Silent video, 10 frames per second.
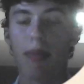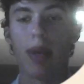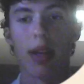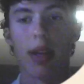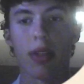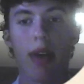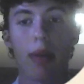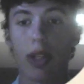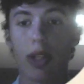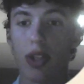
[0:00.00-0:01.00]
because of how
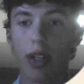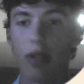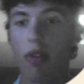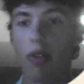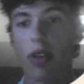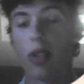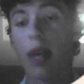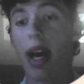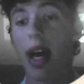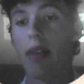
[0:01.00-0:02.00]
many trees and forests we
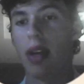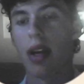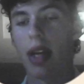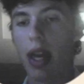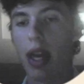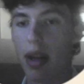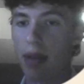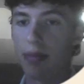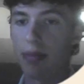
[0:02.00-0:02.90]
have here in Canada.